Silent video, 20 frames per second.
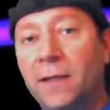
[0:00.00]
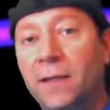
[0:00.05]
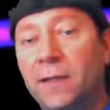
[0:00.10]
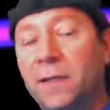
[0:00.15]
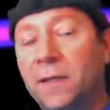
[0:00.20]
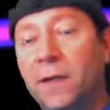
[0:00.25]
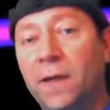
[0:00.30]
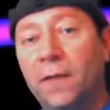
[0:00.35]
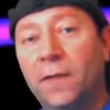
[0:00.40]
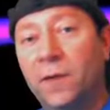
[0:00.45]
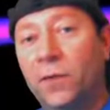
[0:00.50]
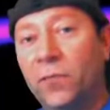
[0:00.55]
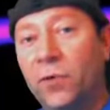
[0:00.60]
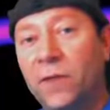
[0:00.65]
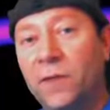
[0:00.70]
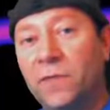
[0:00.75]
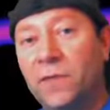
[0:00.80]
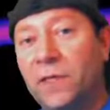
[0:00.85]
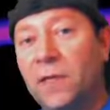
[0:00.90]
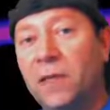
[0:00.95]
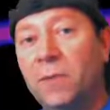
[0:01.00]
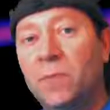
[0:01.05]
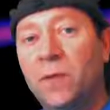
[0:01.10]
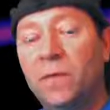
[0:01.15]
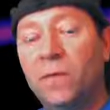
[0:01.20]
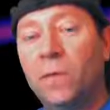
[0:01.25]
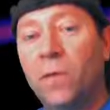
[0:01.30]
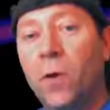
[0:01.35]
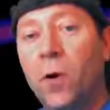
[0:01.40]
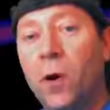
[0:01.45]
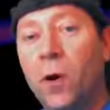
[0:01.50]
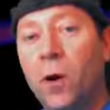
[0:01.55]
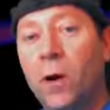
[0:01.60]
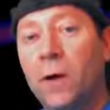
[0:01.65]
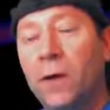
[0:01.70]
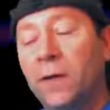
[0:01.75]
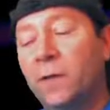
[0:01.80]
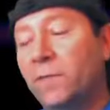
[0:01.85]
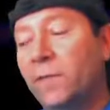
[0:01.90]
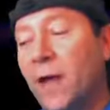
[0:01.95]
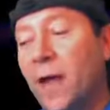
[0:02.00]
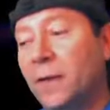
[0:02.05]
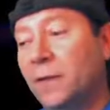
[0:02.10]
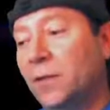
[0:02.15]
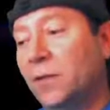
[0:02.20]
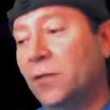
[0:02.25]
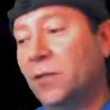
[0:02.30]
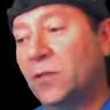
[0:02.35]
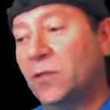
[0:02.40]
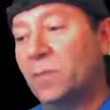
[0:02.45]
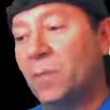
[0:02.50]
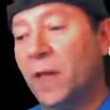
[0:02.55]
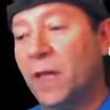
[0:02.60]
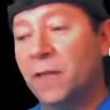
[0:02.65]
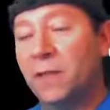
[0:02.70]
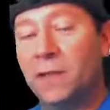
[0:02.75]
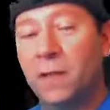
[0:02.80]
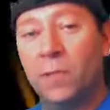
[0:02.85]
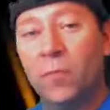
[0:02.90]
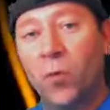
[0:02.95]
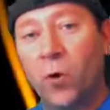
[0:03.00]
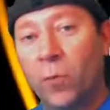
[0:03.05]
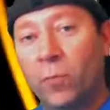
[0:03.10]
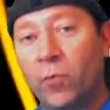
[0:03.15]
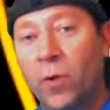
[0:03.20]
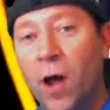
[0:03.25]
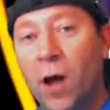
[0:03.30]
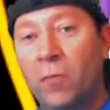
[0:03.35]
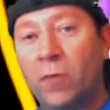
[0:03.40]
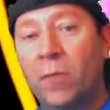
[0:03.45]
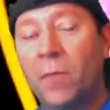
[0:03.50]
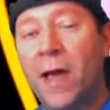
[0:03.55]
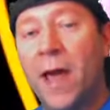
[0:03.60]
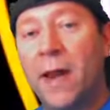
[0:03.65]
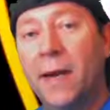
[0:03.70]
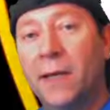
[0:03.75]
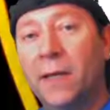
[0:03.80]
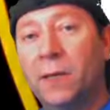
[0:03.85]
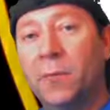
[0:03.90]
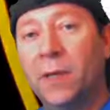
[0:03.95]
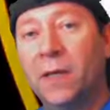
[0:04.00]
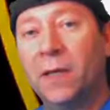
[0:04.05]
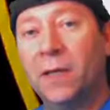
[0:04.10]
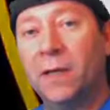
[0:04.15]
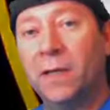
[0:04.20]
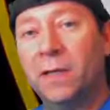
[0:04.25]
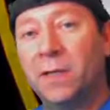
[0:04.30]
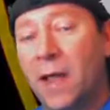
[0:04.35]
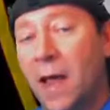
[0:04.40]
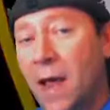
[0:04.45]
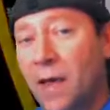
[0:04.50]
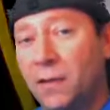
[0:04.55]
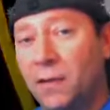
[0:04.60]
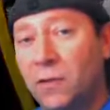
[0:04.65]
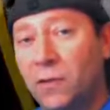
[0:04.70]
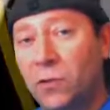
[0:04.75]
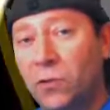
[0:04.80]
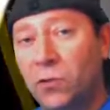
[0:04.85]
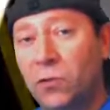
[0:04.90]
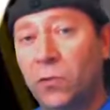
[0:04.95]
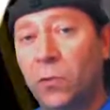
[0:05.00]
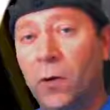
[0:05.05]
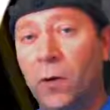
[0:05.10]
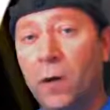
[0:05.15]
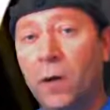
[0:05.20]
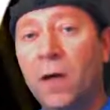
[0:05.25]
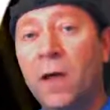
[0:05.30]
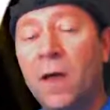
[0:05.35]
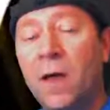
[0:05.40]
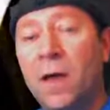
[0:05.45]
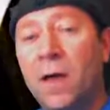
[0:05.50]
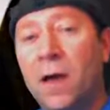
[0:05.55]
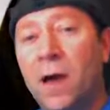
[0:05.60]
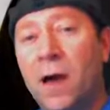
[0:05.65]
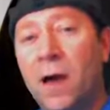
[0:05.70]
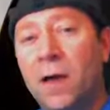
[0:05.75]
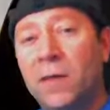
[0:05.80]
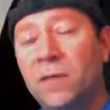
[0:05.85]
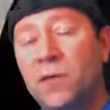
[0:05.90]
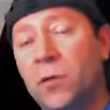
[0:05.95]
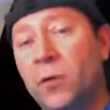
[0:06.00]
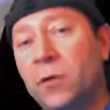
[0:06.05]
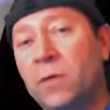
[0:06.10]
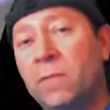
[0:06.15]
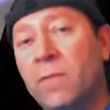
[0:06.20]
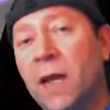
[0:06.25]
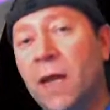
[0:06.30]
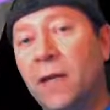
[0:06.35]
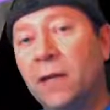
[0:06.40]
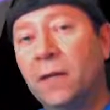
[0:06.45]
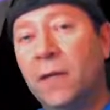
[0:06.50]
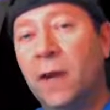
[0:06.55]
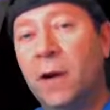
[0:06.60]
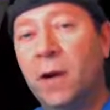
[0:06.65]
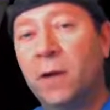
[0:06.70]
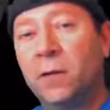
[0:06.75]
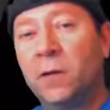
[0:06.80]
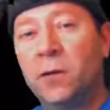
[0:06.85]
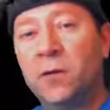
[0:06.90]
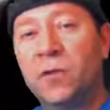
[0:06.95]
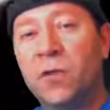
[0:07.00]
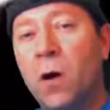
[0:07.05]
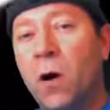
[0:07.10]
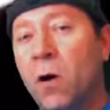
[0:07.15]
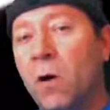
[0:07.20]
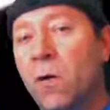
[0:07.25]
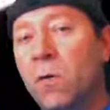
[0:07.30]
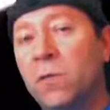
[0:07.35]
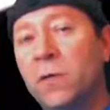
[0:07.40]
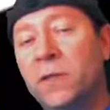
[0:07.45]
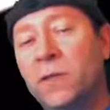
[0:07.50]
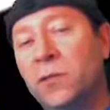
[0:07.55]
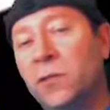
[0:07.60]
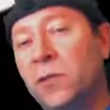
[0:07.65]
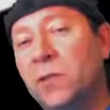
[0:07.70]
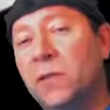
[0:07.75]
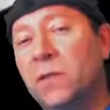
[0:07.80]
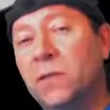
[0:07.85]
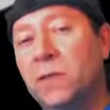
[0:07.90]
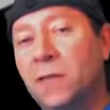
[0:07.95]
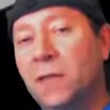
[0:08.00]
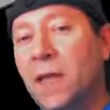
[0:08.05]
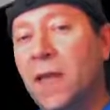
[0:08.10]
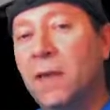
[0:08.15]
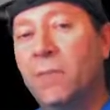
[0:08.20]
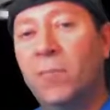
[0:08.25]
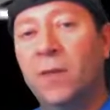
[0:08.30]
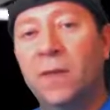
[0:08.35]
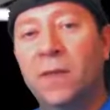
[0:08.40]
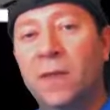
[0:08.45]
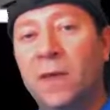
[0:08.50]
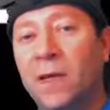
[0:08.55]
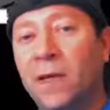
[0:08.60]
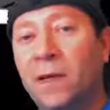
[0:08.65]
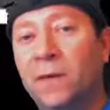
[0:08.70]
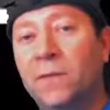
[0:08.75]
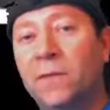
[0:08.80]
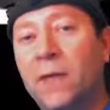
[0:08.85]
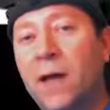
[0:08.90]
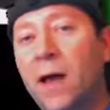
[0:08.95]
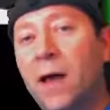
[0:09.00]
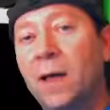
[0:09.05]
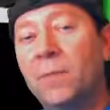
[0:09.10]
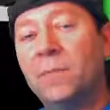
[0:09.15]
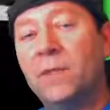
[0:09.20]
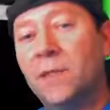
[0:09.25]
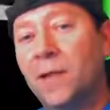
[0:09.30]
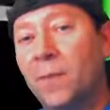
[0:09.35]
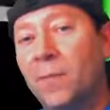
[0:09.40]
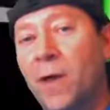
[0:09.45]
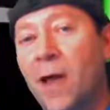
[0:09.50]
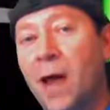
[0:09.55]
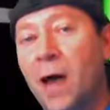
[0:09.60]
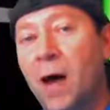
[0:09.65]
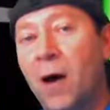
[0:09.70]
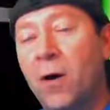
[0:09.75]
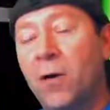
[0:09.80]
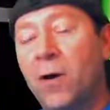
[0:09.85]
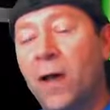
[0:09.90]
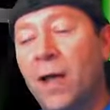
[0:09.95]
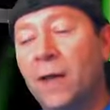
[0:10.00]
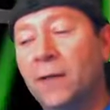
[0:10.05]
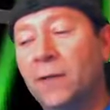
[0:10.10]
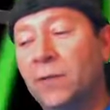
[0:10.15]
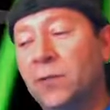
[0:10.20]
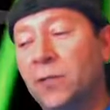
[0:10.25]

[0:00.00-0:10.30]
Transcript: It's nothing we've seen before. In fact, it just makes it more problematic because, as usual, certain main characters always just escape in the nick of time somehow, and it